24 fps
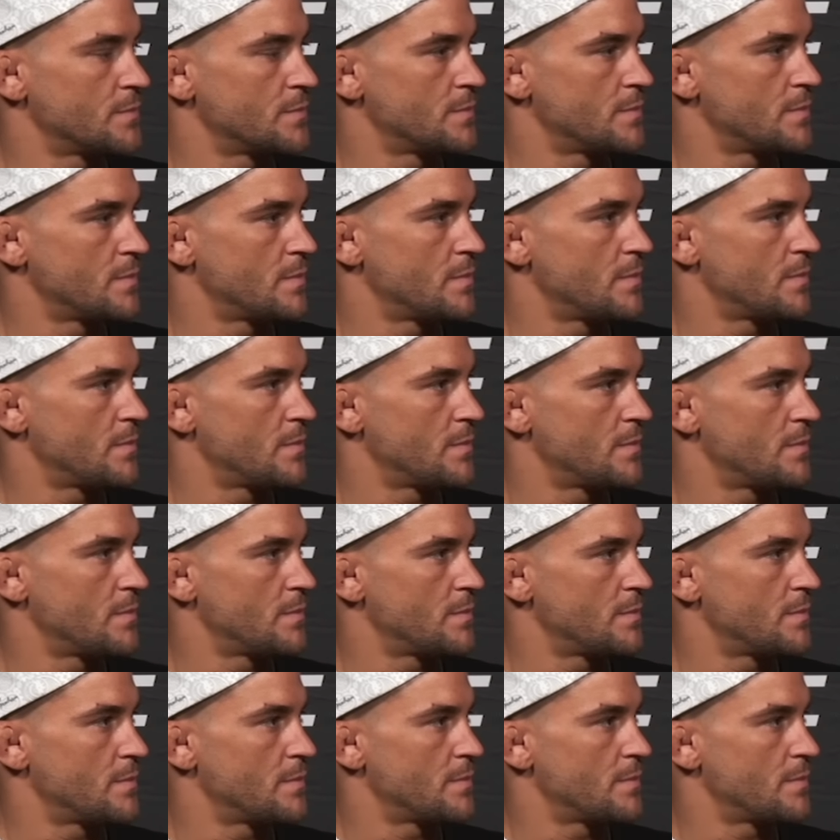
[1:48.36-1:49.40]

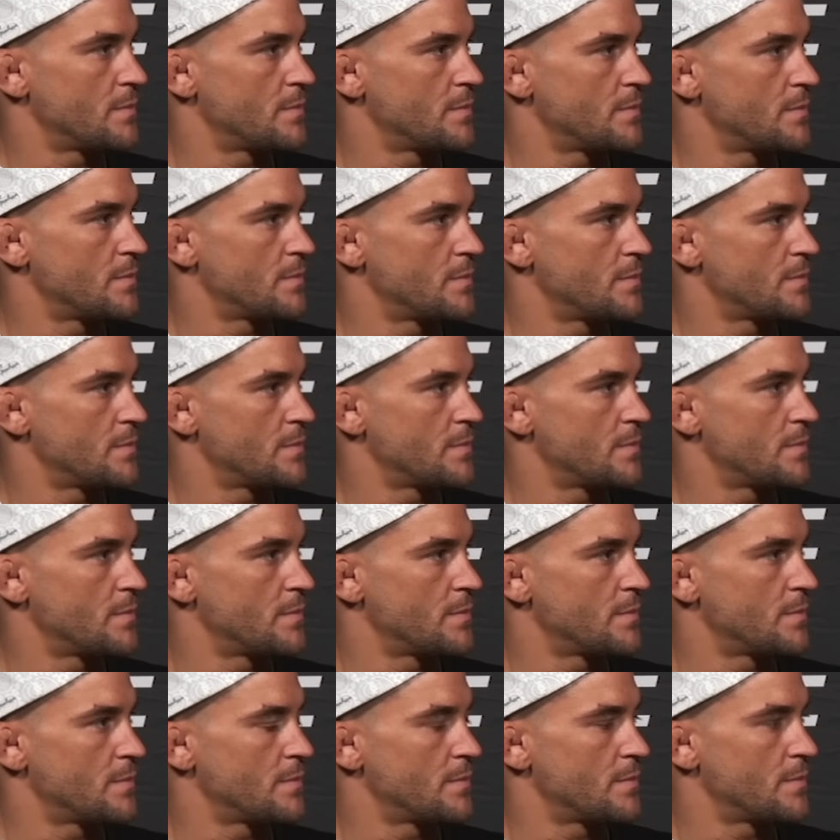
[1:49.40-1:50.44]

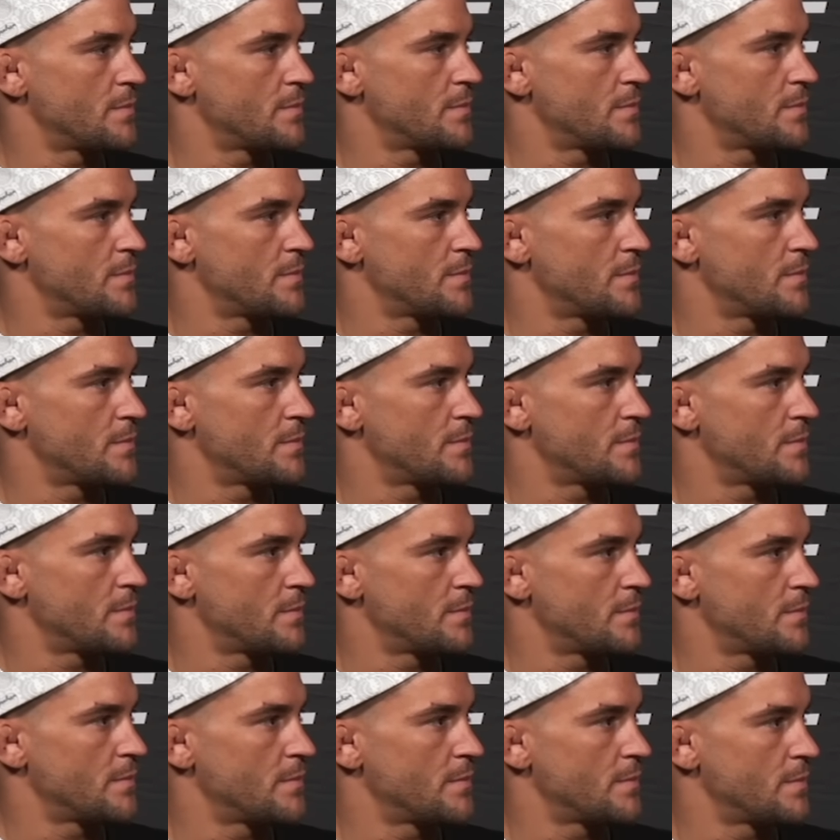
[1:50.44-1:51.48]

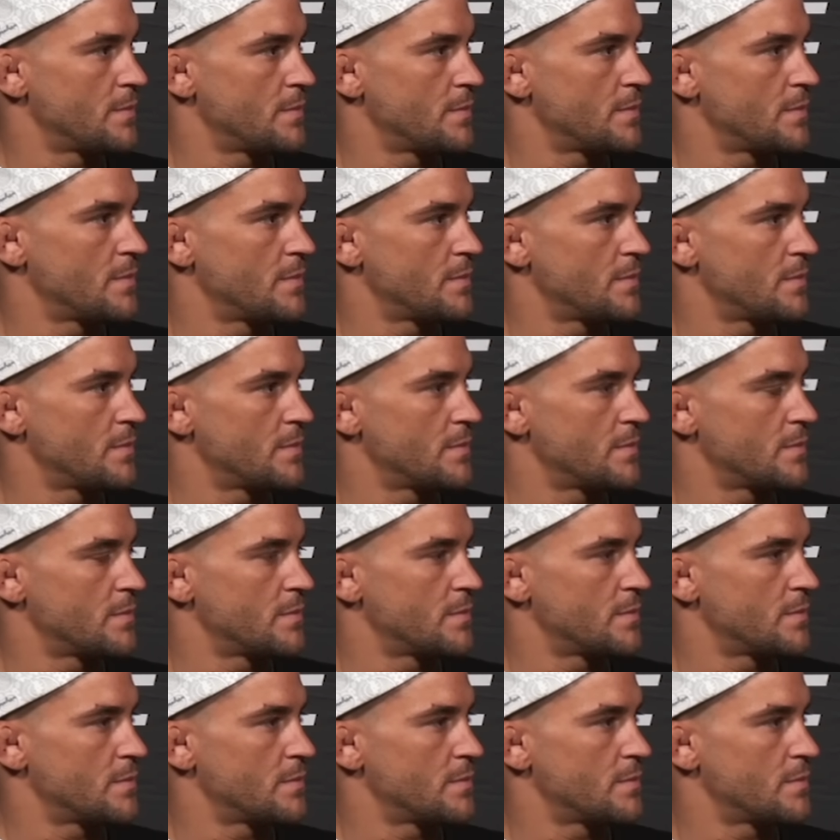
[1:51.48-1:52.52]

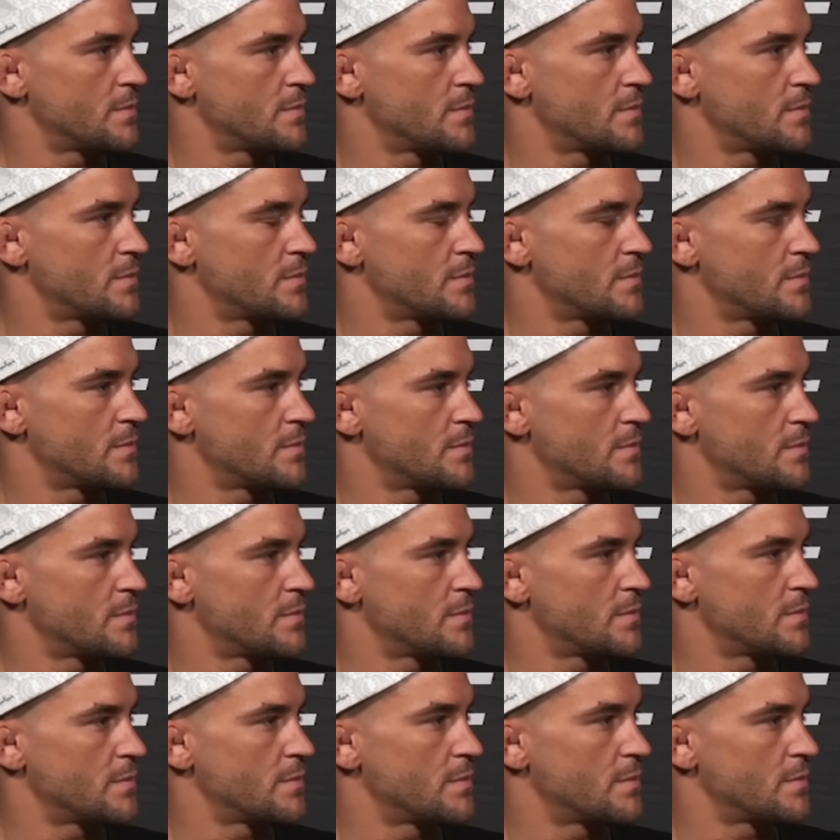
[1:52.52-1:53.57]

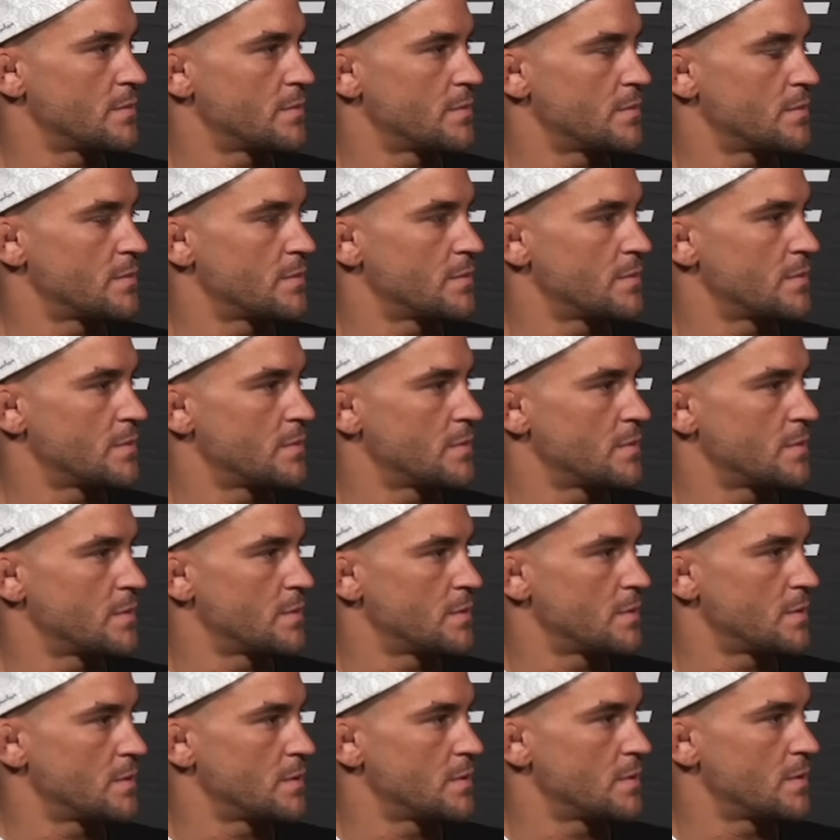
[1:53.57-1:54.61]

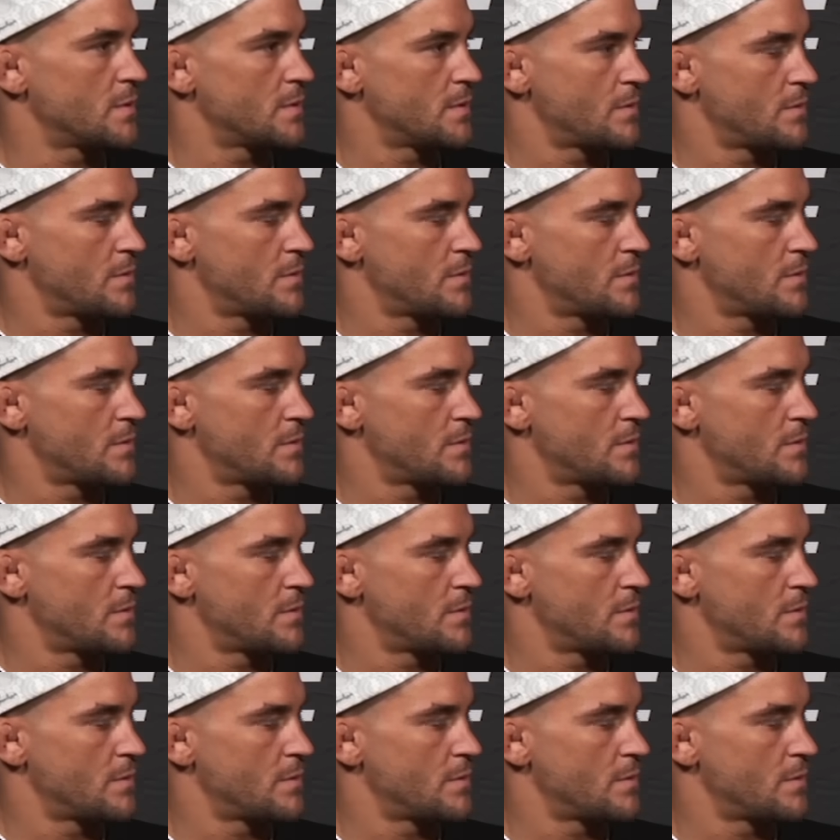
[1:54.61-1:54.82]
(silent)